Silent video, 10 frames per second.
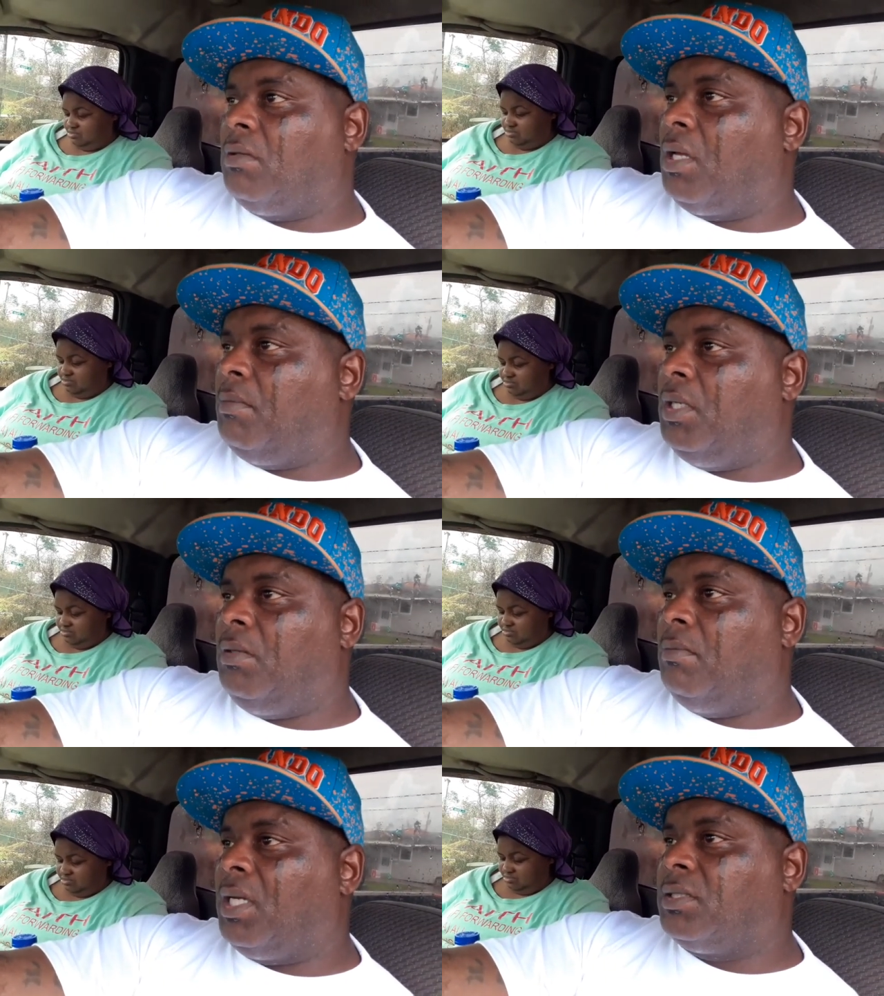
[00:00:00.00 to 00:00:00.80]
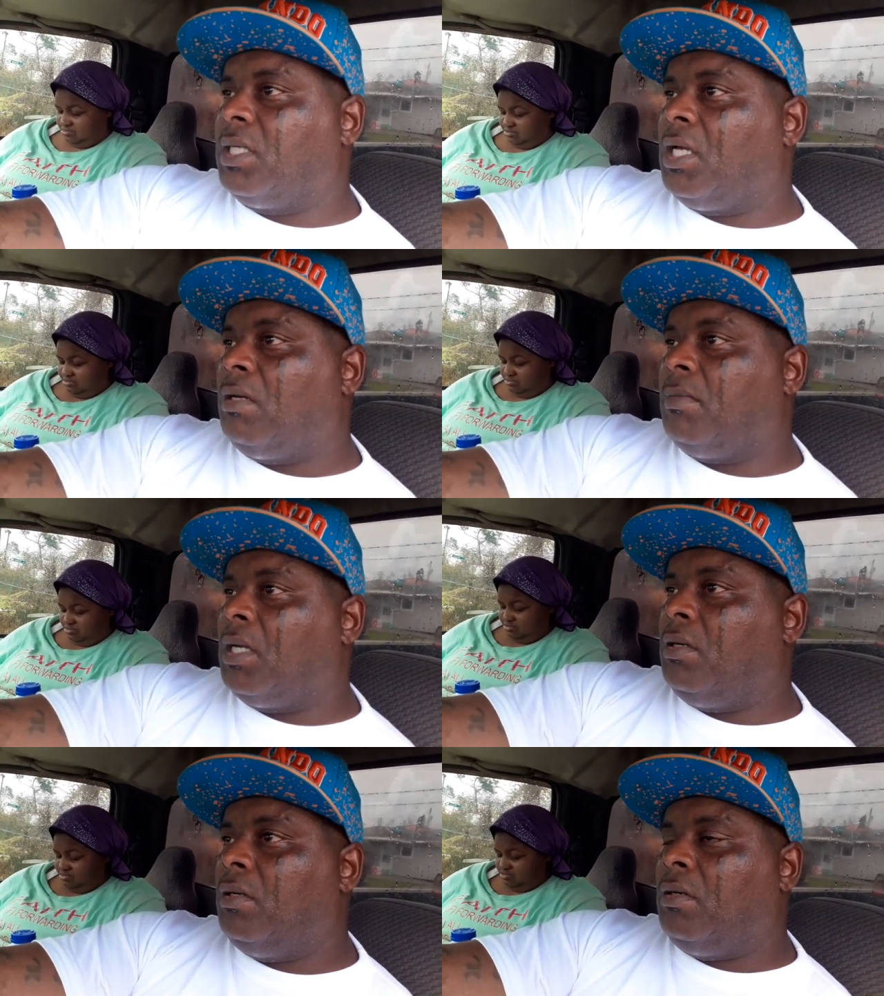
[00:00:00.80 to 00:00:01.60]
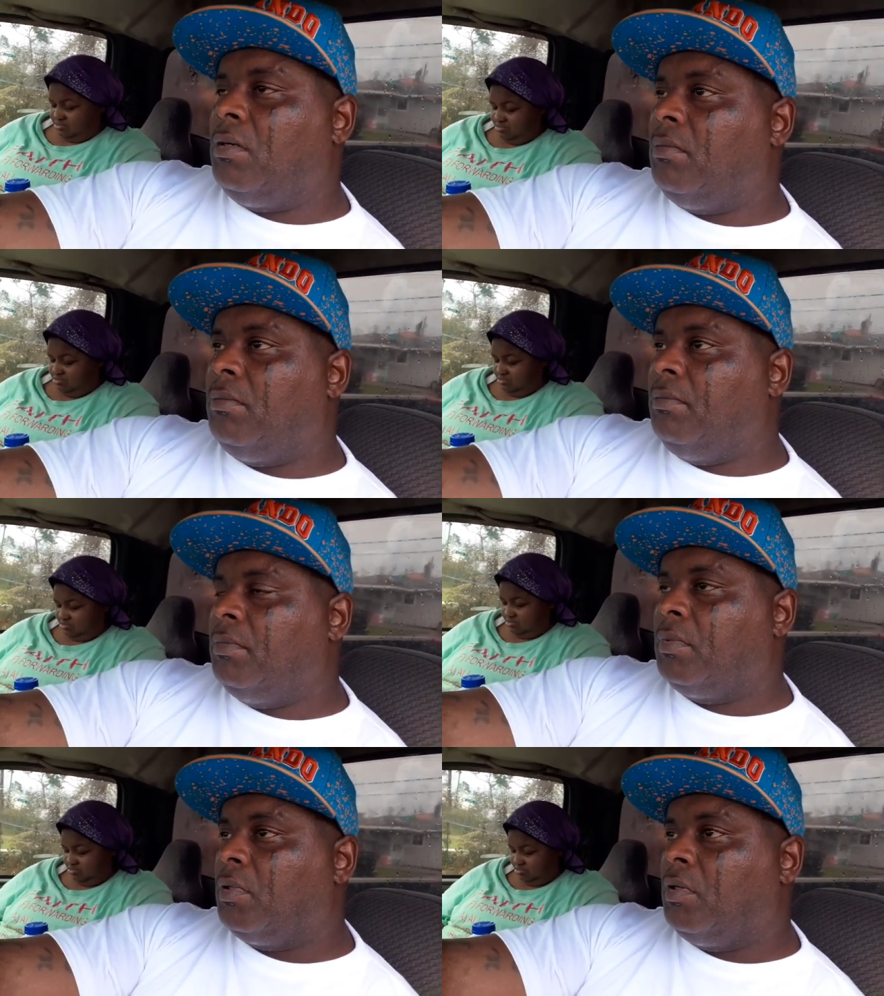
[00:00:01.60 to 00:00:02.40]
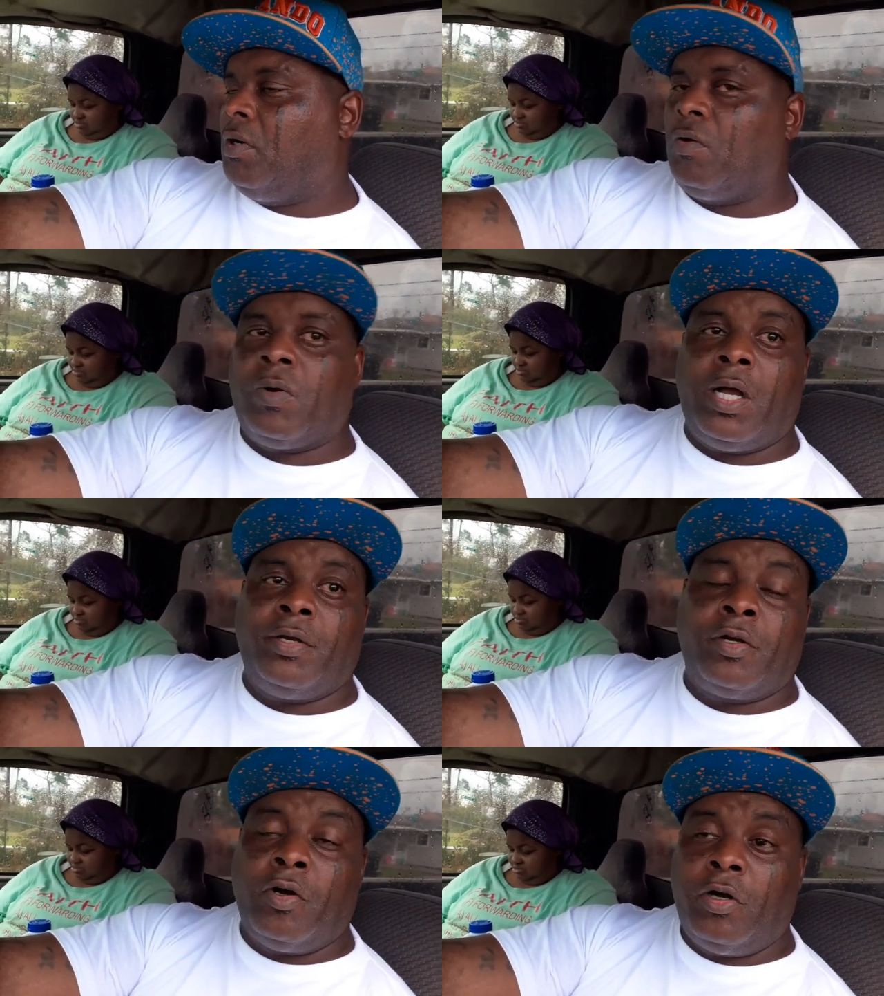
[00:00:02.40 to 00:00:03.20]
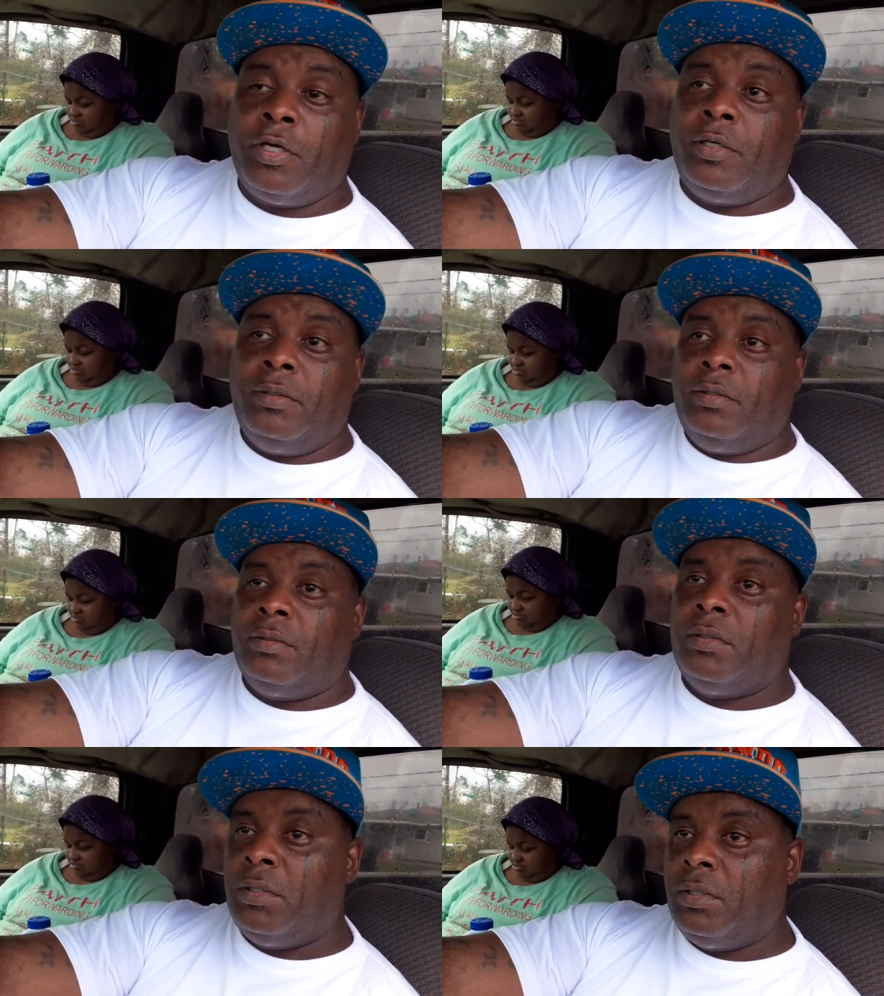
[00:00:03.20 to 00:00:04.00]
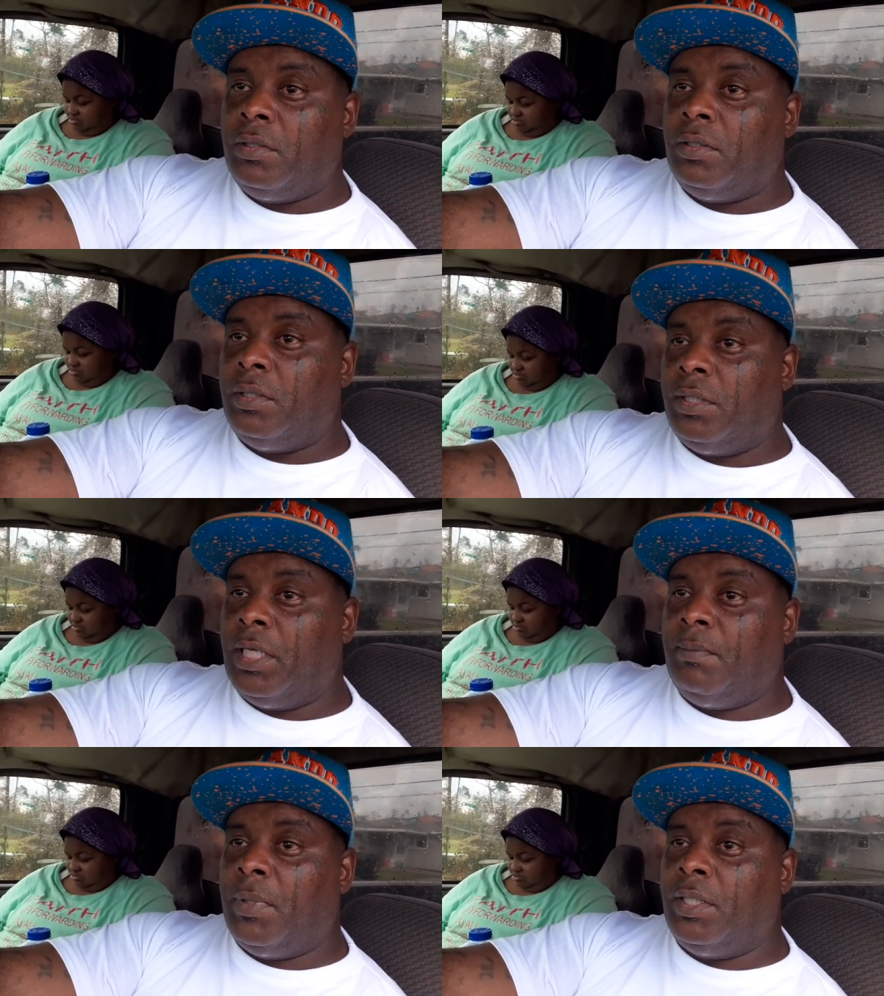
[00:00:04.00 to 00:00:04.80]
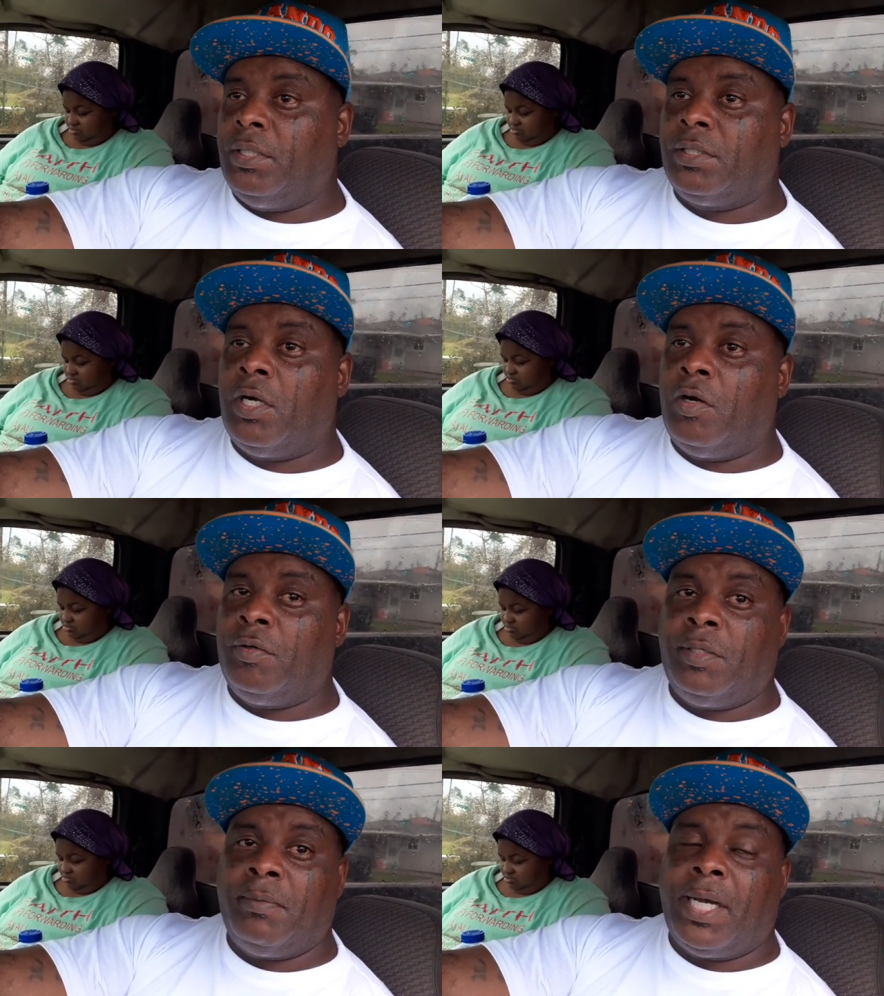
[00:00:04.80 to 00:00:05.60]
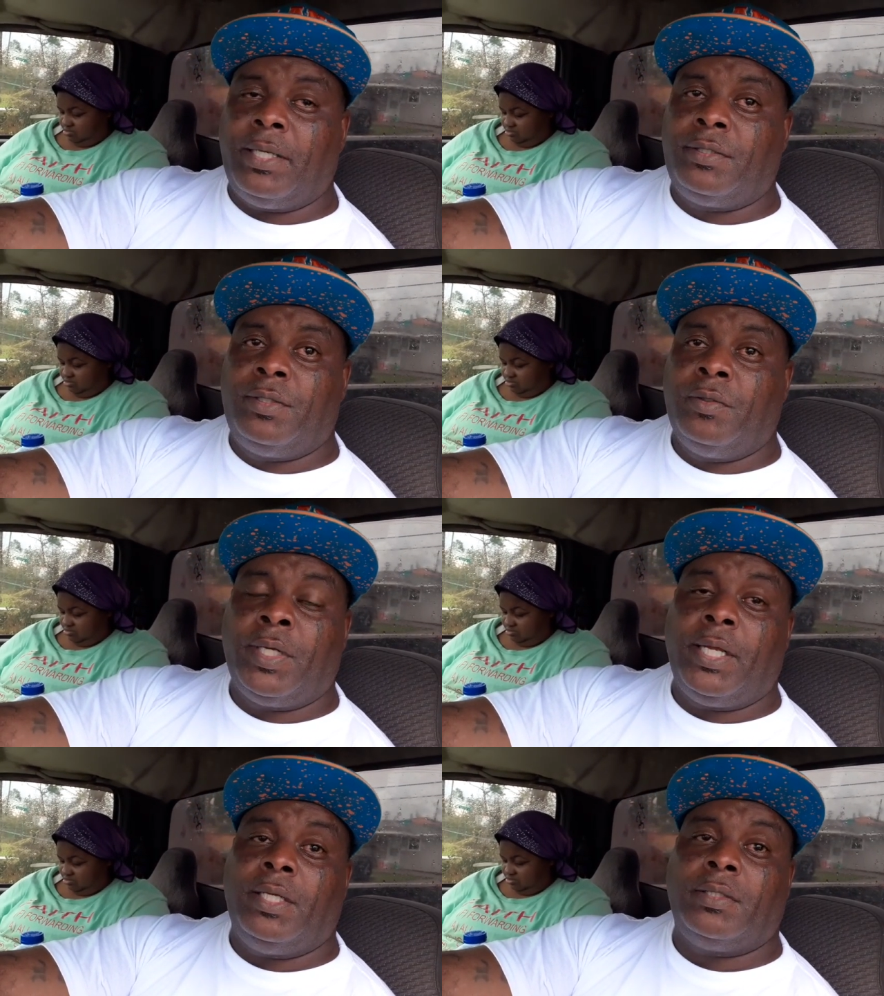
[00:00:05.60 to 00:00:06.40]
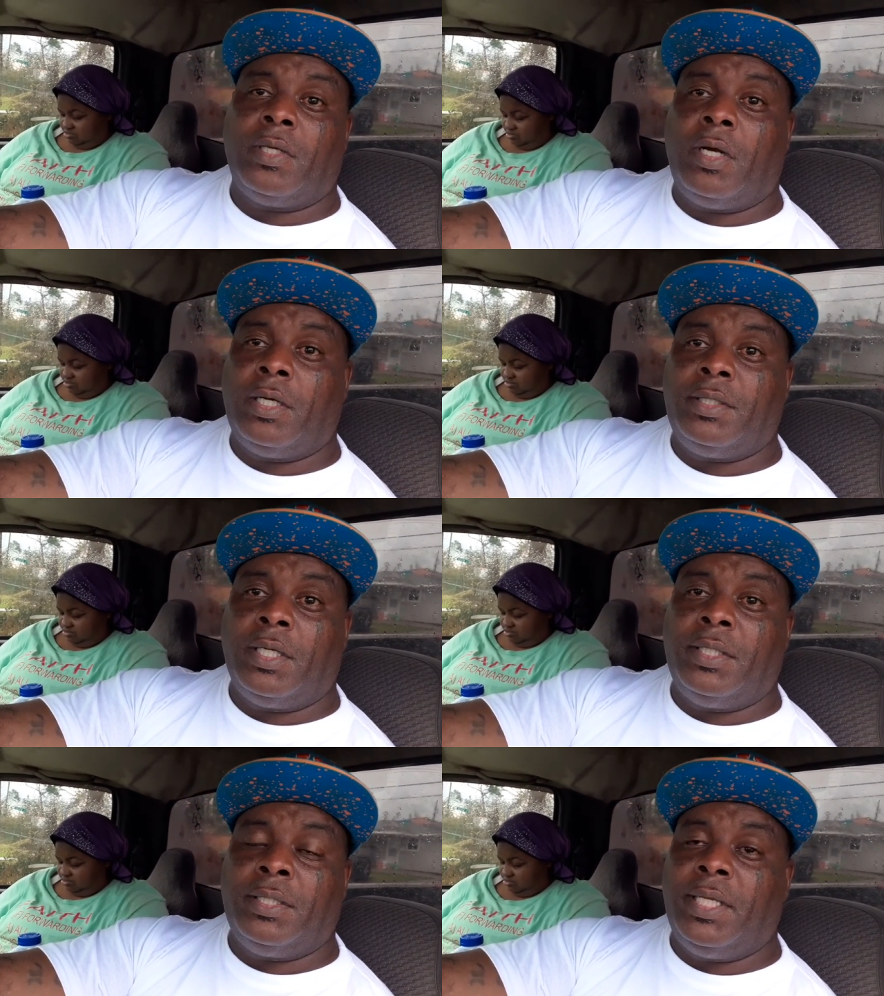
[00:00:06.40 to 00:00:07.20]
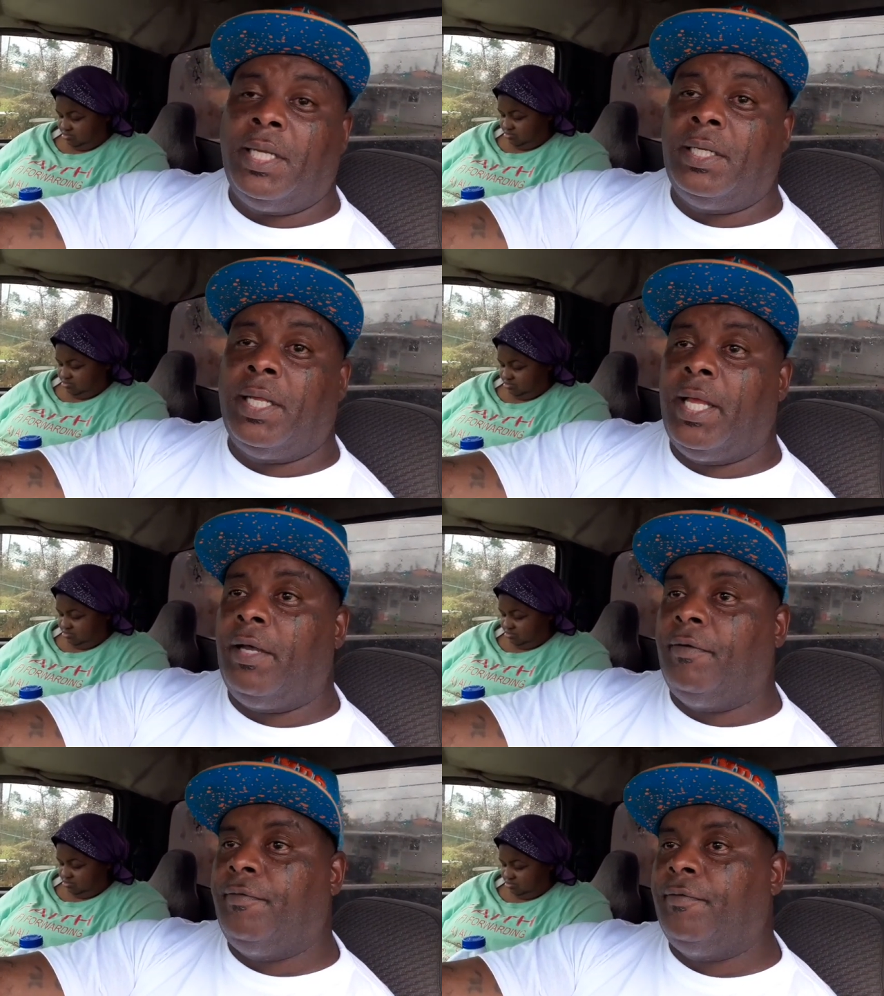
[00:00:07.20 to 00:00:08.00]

Speaker 1: I mean, by the time I go around the corner, that money's gone in about 2 days or a day and a half.